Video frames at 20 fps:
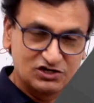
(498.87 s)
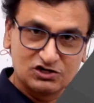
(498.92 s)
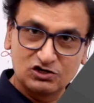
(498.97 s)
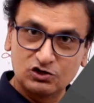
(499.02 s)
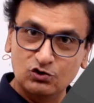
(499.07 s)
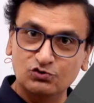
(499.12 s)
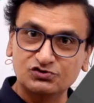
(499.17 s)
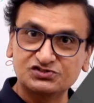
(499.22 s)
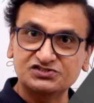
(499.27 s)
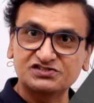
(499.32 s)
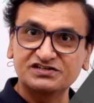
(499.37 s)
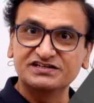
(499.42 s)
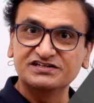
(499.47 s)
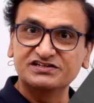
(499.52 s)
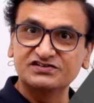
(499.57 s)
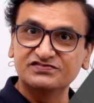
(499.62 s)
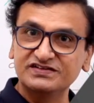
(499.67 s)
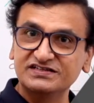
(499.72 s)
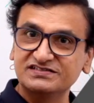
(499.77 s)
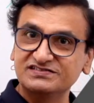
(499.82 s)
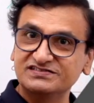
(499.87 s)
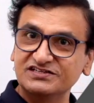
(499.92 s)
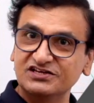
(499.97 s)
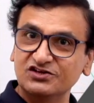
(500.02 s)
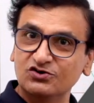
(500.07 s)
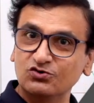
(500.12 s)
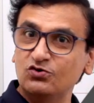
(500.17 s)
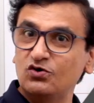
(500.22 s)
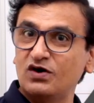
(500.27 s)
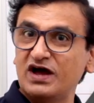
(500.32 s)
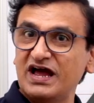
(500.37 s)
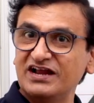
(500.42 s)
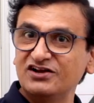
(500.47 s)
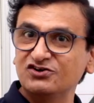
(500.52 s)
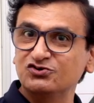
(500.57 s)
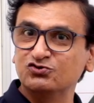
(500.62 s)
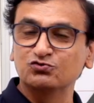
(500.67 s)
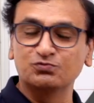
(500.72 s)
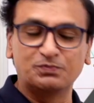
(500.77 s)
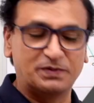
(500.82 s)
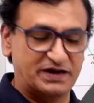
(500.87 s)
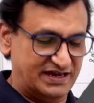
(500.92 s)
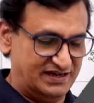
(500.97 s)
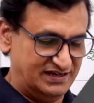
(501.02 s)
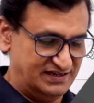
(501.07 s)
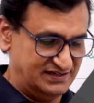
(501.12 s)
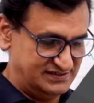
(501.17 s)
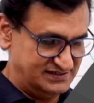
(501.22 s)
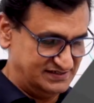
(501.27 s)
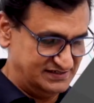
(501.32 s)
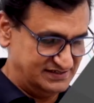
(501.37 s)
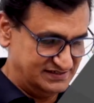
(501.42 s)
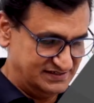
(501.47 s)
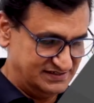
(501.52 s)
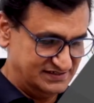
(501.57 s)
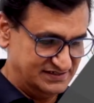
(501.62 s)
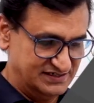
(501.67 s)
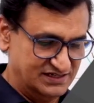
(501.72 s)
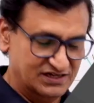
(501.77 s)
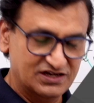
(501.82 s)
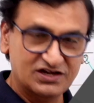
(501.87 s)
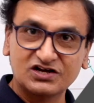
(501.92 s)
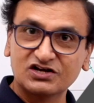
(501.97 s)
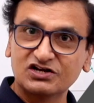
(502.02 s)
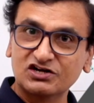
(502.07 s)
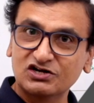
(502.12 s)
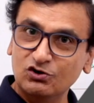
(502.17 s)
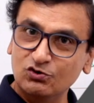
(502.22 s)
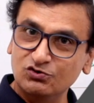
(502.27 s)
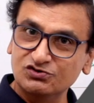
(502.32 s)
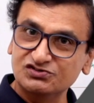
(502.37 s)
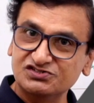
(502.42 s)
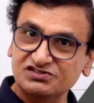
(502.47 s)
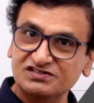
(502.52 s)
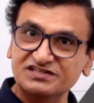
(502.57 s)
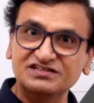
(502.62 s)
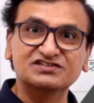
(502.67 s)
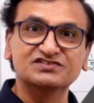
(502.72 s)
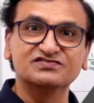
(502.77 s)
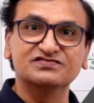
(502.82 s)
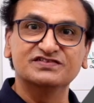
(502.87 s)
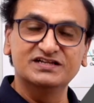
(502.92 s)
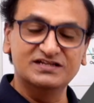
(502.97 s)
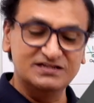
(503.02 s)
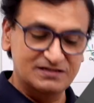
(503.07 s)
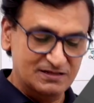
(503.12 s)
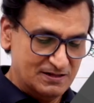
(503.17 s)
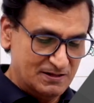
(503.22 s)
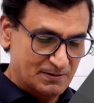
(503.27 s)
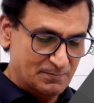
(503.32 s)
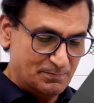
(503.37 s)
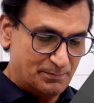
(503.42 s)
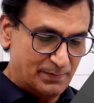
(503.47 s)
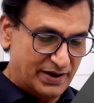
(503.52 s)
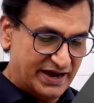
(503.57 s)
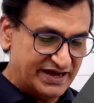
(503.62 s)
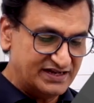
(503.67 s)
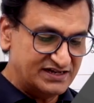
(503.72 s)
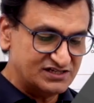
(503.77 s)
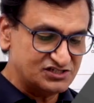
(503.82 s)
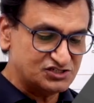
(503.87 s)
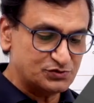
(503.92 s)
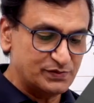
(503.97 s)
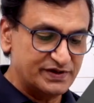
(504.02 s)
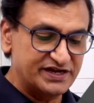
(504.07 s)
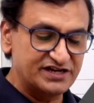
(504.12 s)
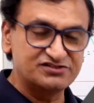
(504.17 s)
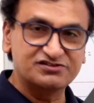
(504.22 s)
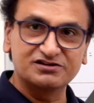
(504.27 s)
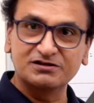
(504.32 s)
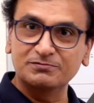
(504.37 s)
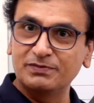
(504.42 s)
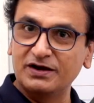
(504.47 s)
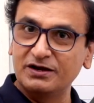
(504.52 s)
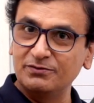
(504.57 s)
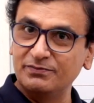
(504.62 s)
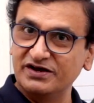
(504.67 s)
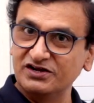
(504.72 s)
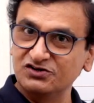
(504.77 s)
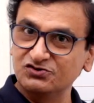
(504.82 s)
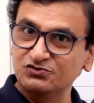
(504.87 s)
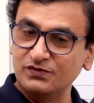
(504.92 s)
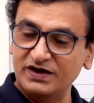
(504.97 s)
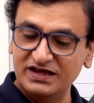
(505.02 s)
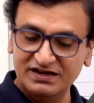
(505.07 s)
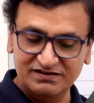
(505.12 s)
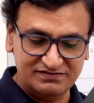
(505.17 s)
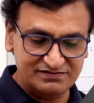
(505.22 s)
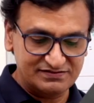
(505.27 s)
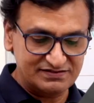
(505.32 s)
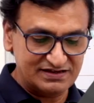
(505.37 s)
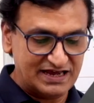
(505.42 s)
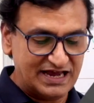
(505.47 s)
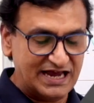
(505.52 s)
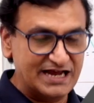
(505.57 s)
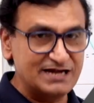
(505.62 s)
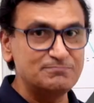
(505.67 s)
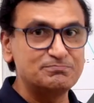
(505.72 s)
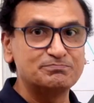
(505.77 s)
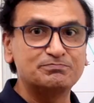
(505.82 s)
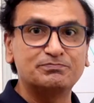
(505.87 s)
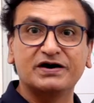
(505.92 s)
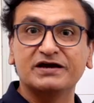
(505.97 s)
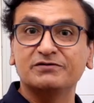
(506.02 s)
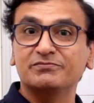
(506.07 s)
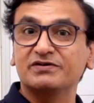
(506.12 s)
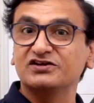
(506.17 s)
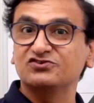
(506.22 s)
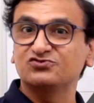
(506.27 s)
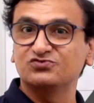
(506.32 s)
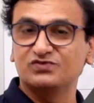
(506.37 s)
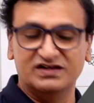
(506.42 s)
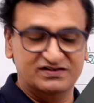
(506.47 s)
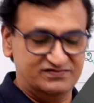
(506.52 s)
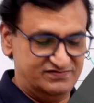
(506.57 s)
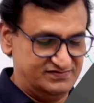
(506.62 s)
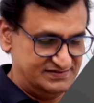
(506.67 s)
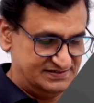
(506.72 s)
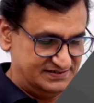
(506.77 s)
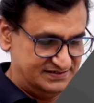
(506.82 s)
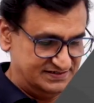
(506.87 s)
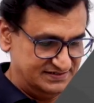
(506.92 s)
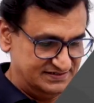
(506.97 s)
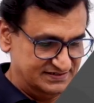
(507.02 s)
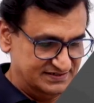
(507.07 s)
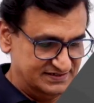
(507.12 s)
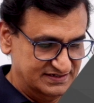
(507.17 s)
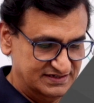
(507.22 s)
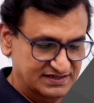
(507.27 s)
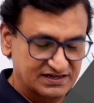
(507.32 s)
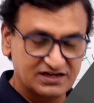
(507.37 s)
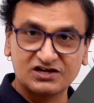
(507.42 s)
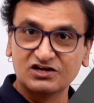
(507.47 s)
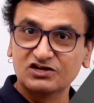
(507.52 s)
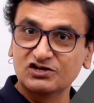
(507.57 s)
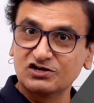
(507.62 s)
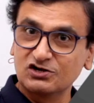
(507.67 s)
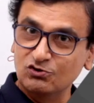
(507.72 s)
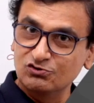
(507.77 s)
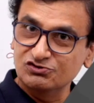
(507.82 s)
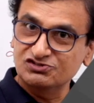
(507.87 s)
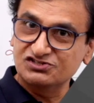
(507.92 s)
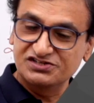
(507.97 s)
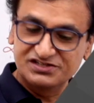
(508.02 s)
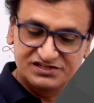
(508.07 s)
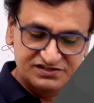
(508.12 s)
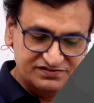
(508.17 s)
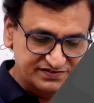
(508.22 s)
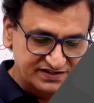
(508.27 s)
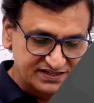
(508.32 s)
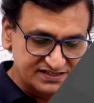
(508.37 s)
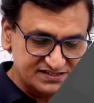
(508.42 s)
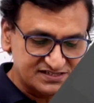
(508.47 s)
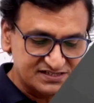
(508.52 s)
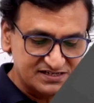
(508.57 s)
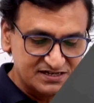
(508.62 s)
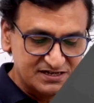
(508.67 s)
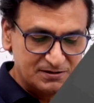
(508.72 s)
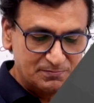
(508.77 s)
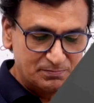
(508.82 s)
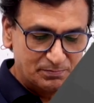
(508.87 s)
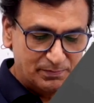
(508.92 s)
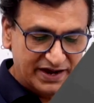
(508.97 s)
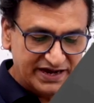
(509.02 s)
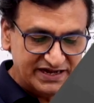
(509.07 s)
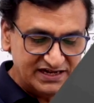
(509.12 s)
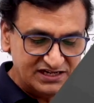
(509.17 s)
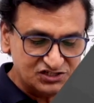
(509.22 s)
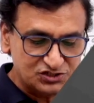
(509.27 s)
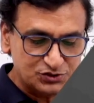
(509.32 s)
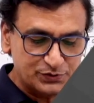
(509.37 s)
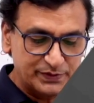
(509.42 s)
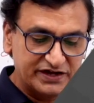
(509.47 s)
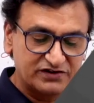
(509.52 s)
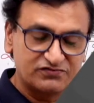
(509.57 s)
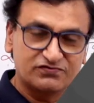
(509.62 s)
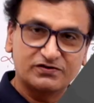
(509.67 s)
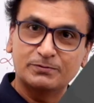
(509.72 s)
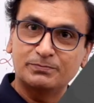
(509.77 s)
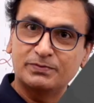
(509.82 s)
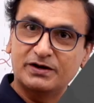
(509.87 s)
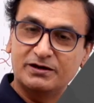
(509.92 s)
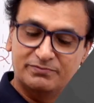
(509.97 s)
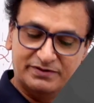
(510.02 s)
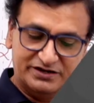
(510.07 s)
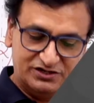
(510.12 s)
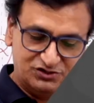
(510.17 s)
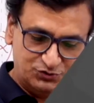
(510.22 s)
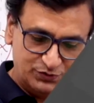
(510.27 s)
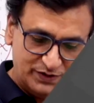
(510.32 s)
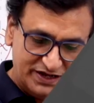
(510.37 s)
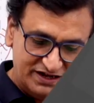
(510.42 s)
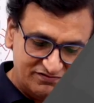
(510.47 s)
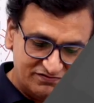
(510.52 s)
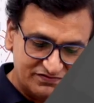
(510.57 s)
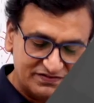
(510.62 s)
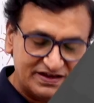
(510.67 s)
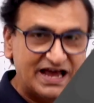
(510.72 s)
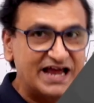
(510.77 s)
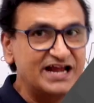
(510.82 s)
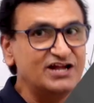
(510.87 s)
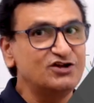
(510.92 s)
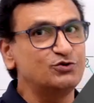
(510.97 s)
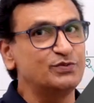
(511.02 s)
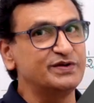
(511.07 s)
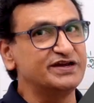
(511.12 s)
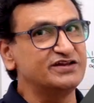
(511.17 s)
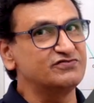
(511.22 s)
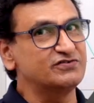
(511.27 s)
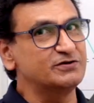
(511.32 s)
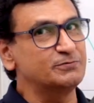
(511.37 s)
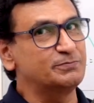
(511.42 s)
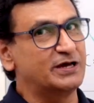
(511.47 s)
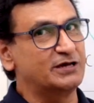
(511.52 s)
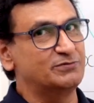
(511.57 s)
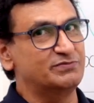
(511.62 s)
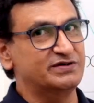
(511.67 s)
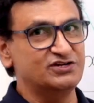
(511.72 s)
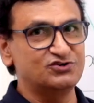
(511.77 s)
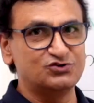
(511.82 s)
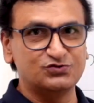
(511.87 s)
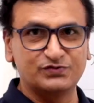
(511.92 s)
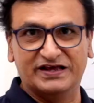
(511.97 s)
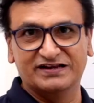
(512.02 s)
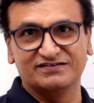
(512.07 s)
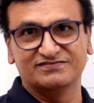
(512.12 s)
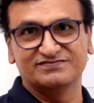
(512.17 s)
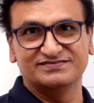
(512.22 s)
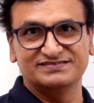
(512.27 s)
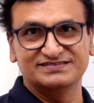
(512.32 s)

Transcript: Closed interval 0 and 2 pi. Closed interval minus 23 pi by 12 and pi by 12. Closed intervals minus 25 pi by 12 and 25 pi by 12.